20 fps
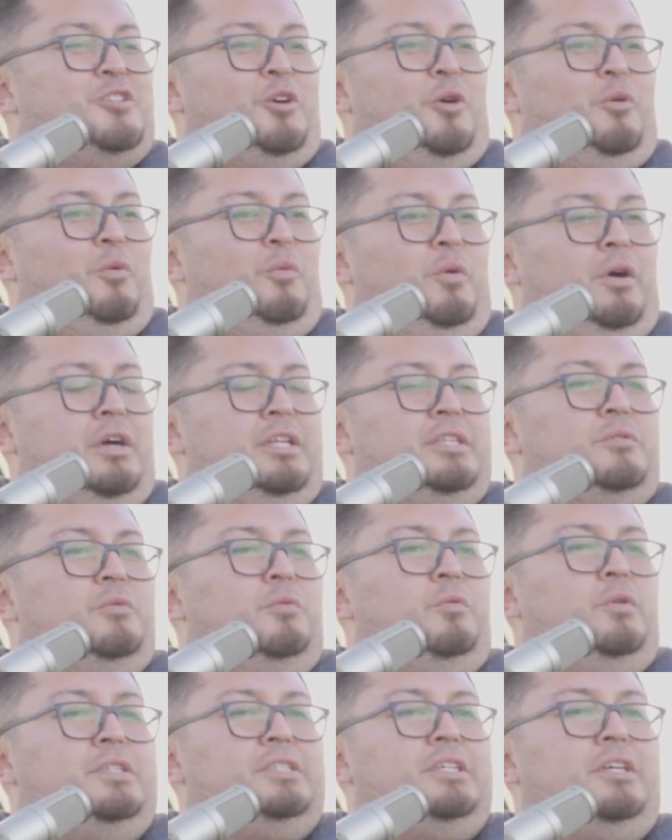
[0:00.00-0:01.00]
so
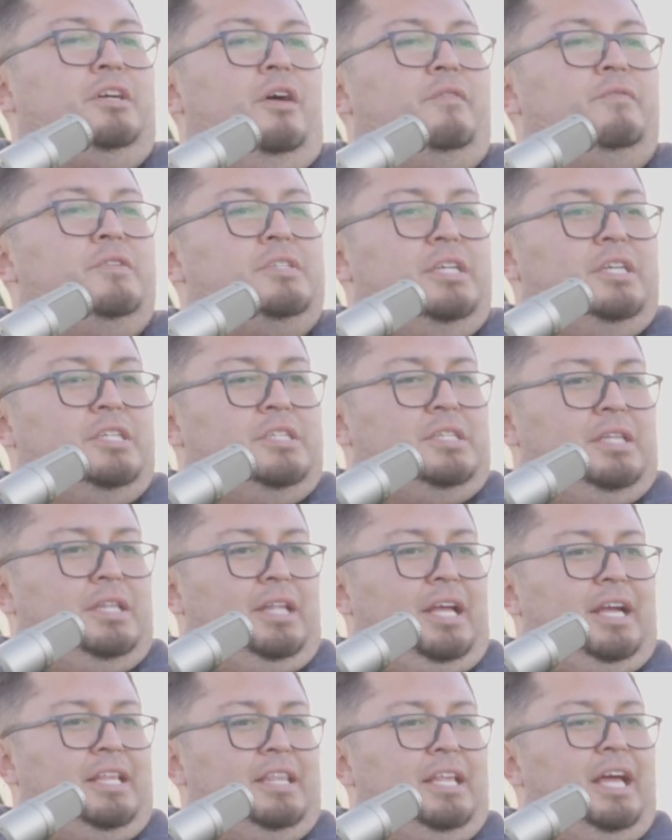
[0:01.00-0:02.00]
what's a conversation
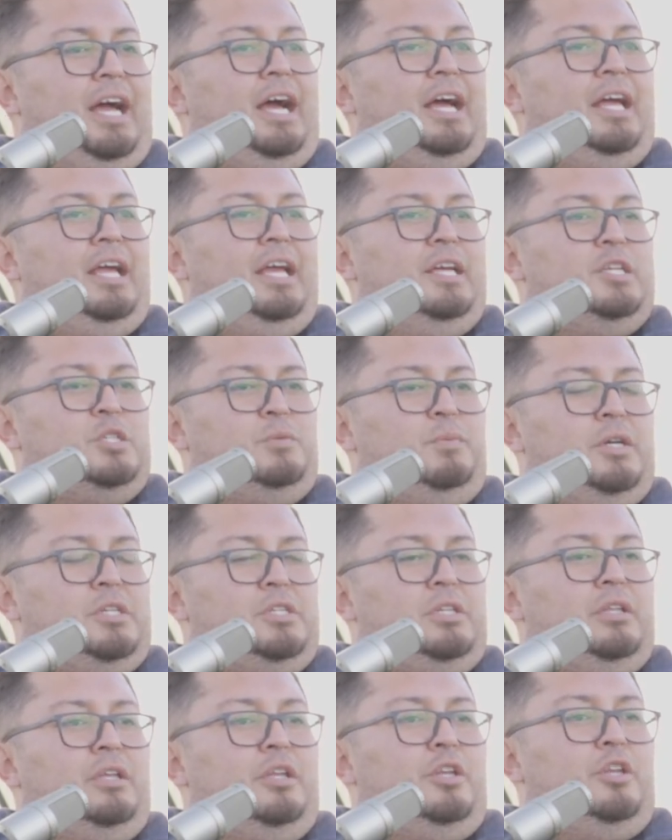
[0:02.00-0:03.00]
like that,
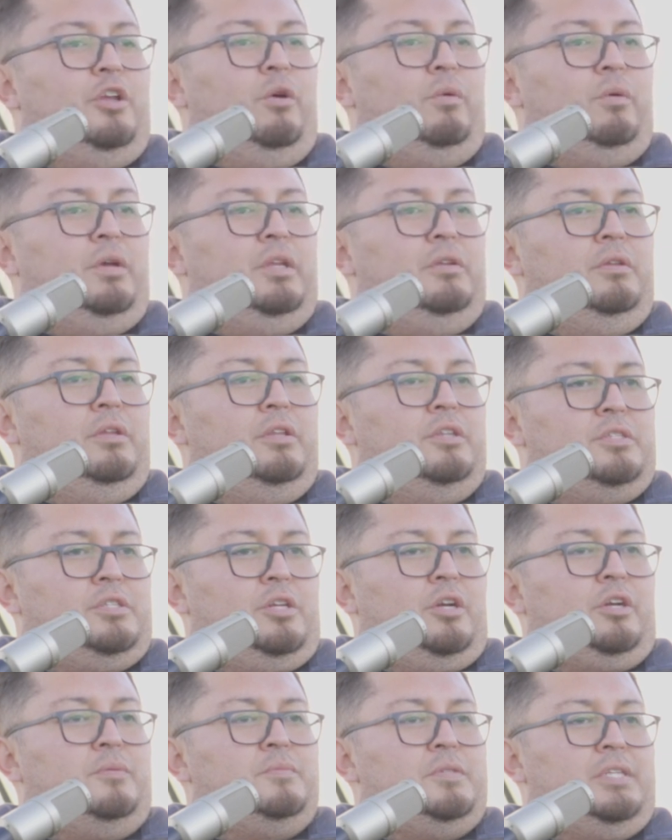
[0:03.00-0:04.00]
especially knowing the
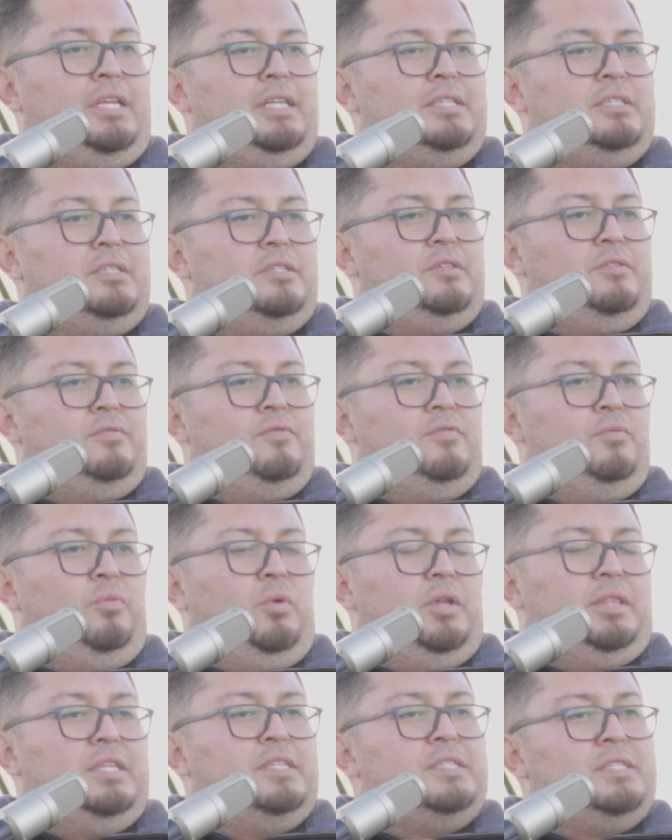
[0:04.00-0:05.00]
circumstances of
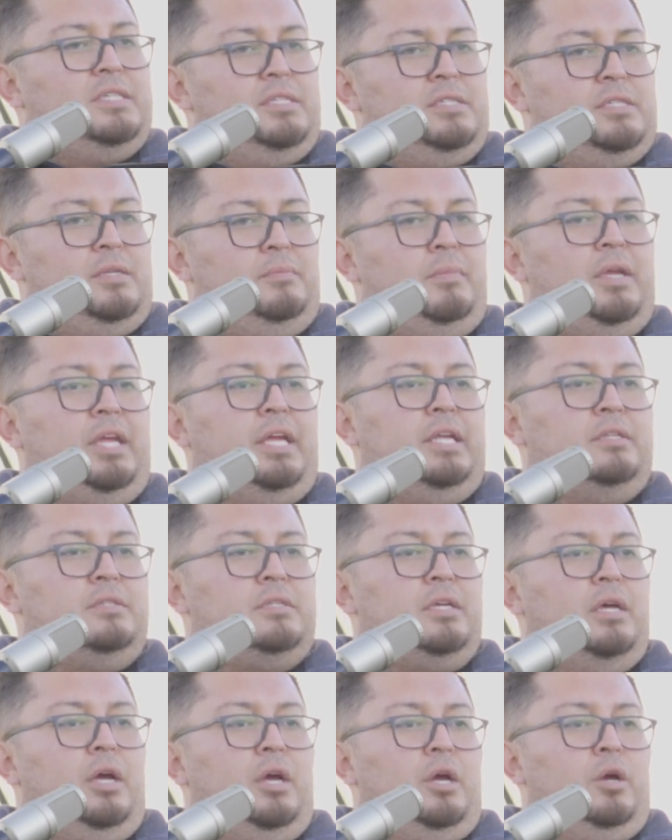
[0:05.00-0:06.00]
what this season
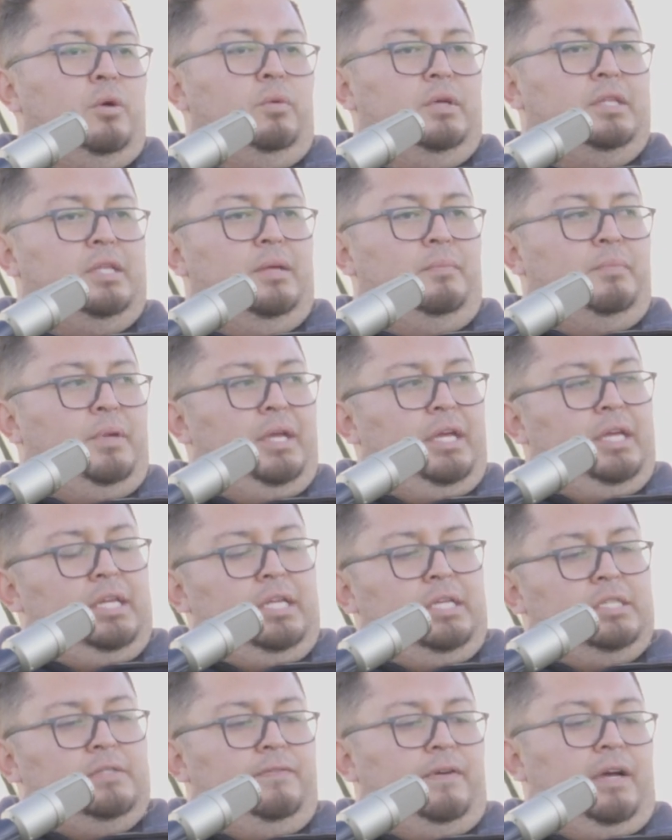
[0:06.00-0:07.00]
means, with it being
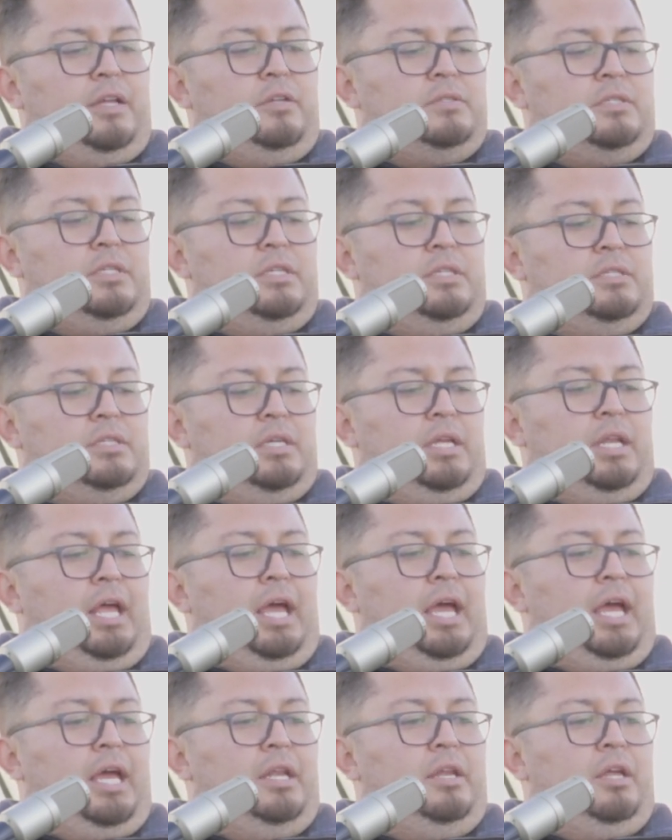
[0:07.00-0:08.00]
his final season,
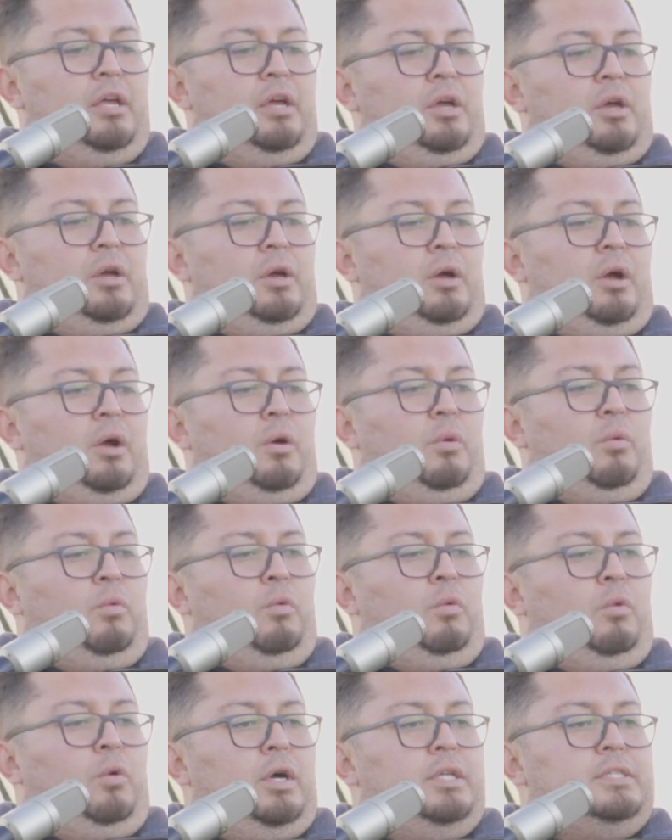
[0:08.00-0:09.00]
and
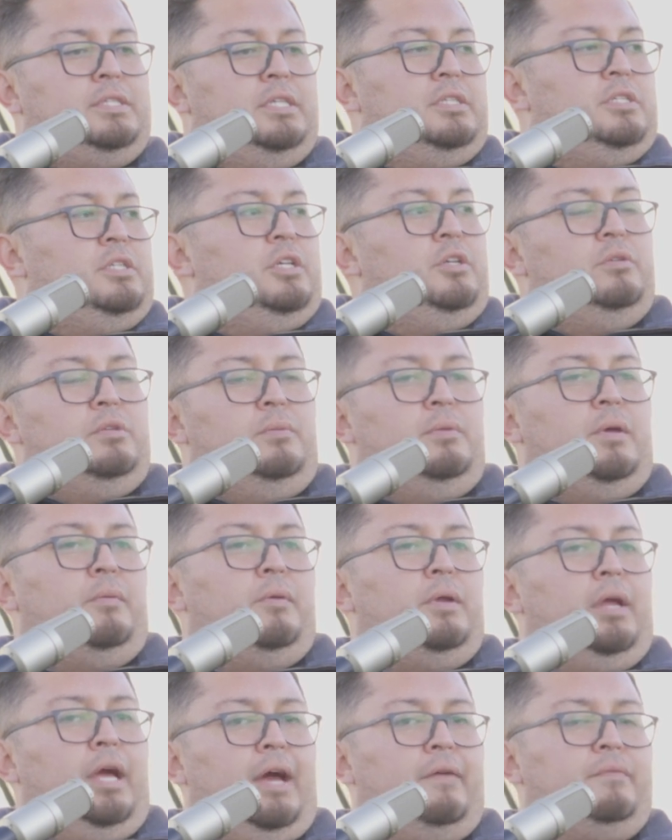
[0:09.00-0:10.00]
what's it to you to be
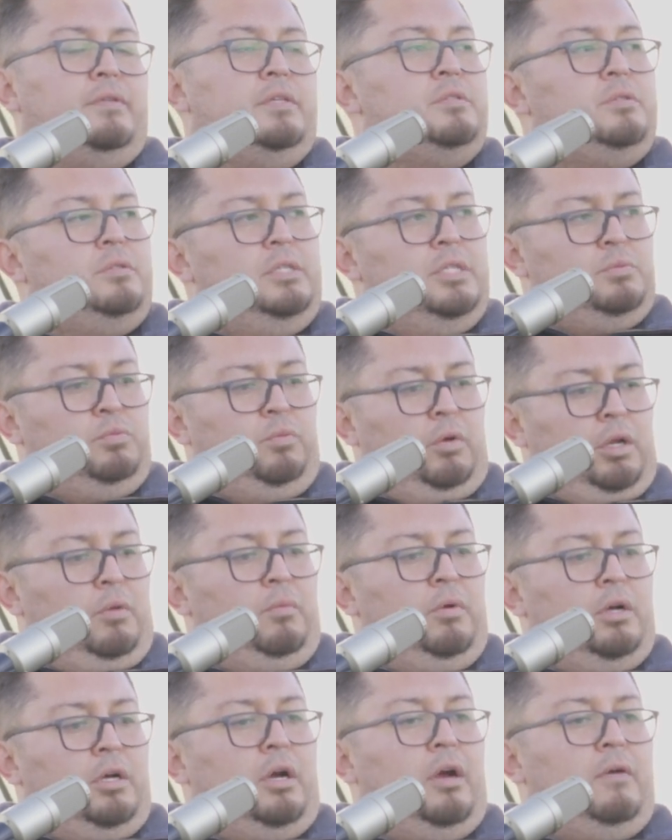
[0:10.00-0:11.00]
able to have this
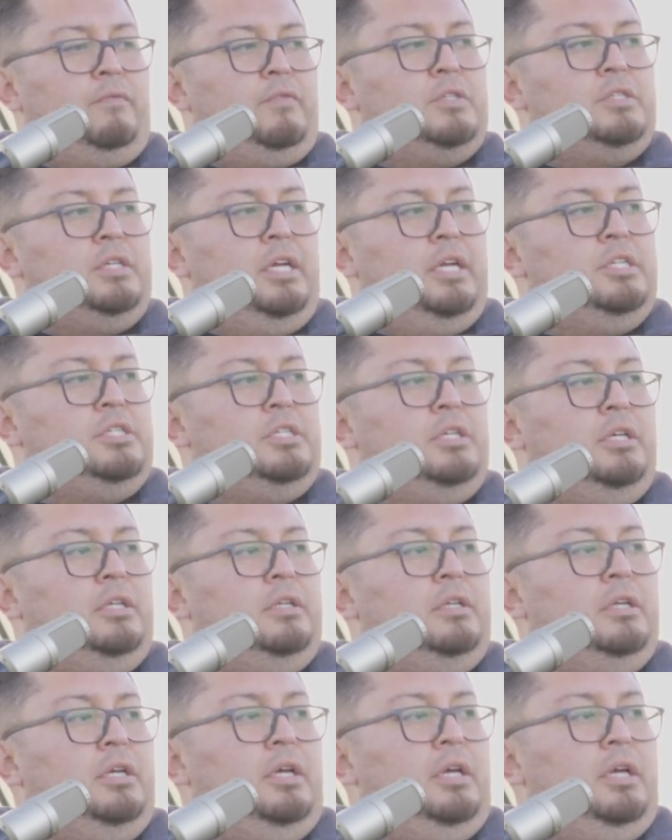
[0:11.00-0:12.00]
one-on-one
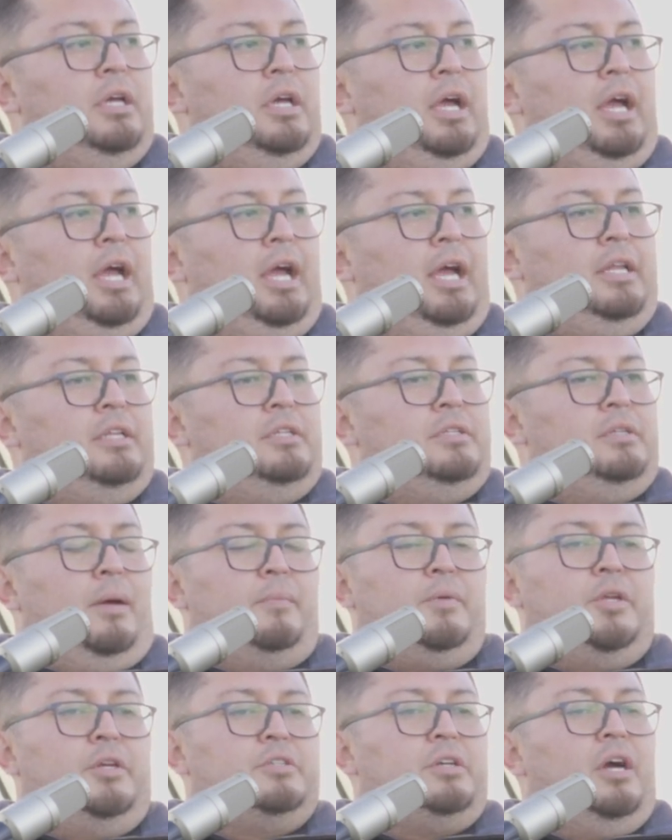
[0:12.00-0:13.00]
conversation? And I
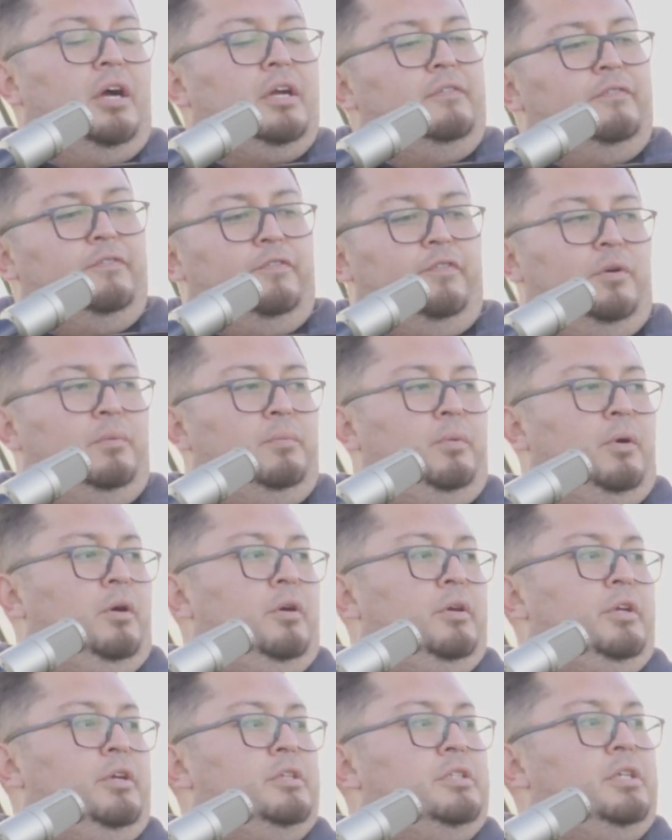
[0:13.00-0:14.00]
mean, you're talking
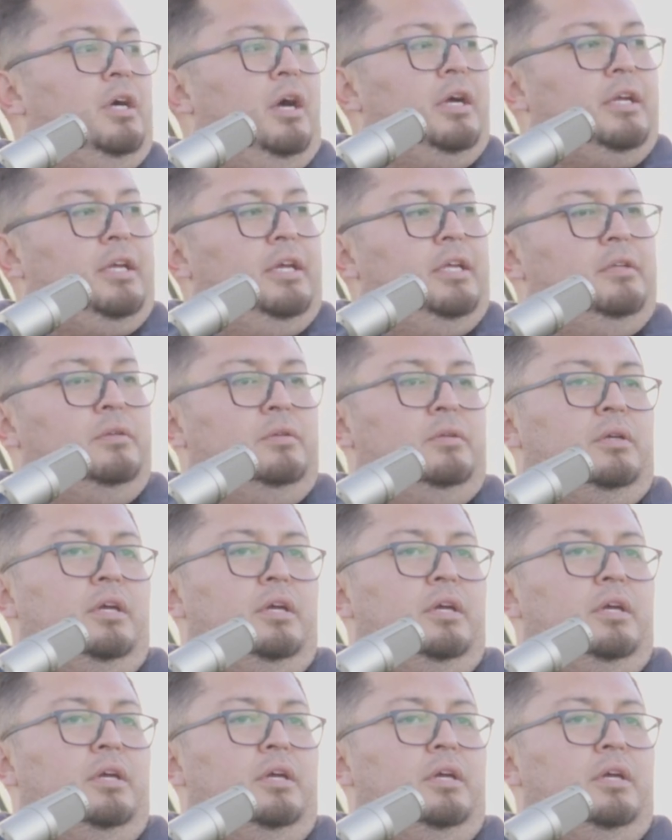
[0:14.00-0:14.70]
football, you're talking